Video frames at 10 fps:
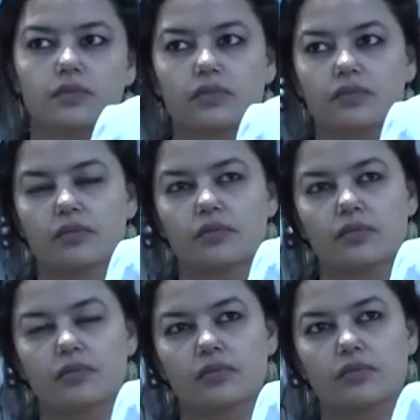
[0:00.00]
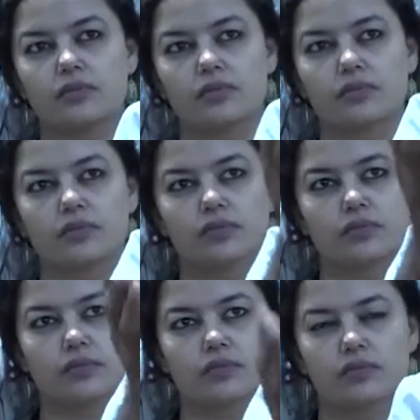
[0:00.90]

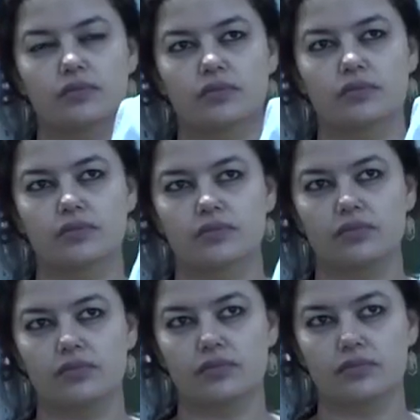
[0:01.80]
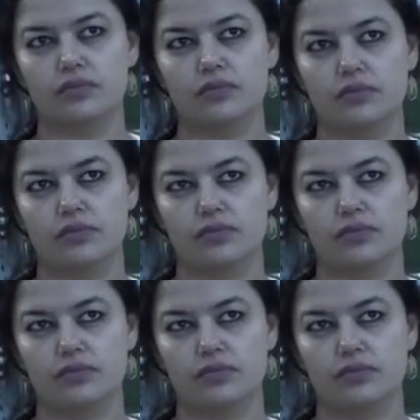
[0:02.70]
This person isn't speaking.